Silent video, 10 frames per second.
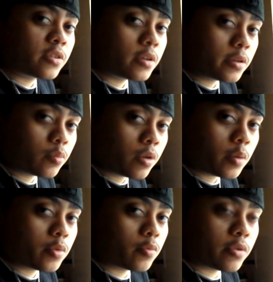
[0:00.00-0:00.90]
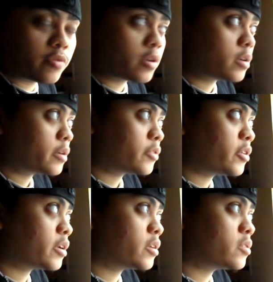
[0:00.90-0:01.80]
that's another problem with
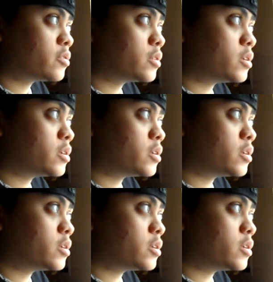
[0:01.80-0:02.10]
taking